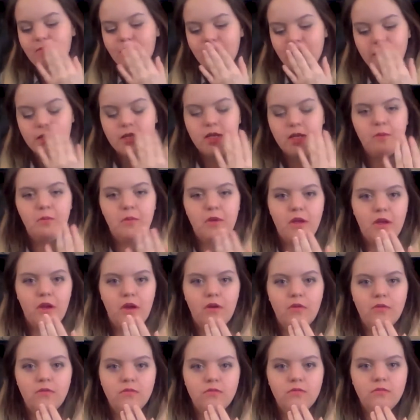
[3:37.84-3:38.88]
please let me
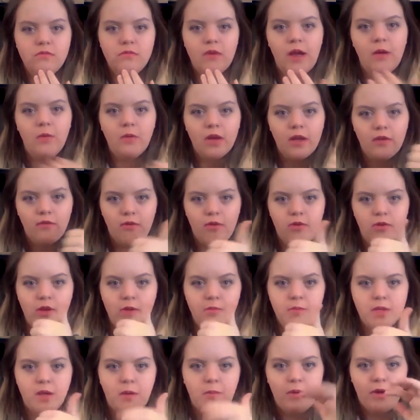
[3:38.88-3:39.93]
know. I will give you a
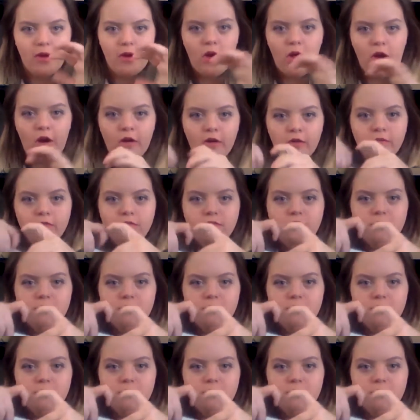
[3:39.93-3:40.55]
thumbs up and a heart.